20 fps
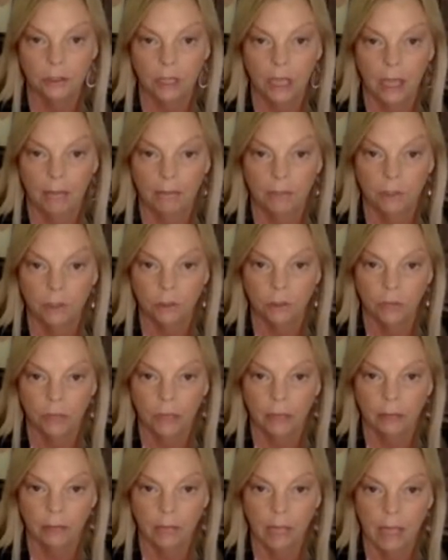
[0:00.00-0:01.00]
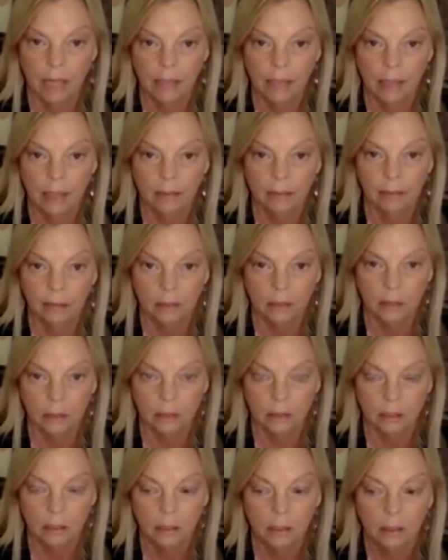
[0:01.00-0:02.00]
to have strength and not
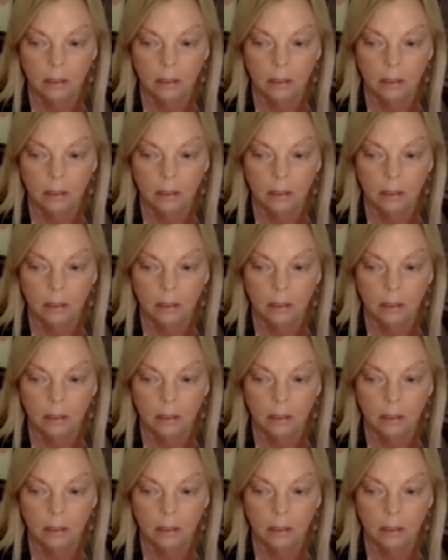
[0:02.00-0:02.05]
listen